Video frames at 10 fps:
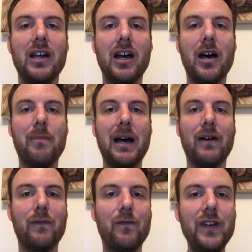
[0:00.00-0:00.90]

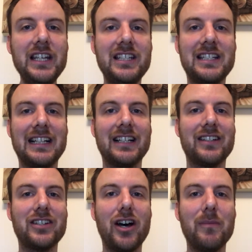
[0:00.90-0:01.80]
about feasting in a
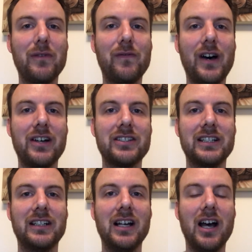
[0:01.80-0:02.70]
time of fasting,